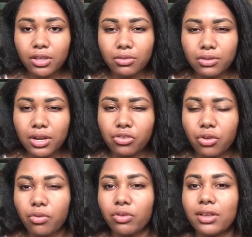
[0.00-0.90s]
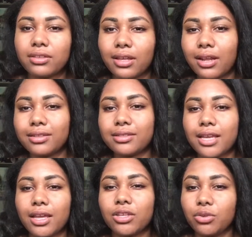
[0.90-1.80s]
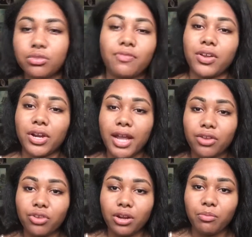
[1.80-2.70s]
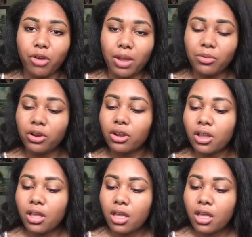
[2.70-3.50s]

use it at your own risk, and I'd say use a very hydrating primer.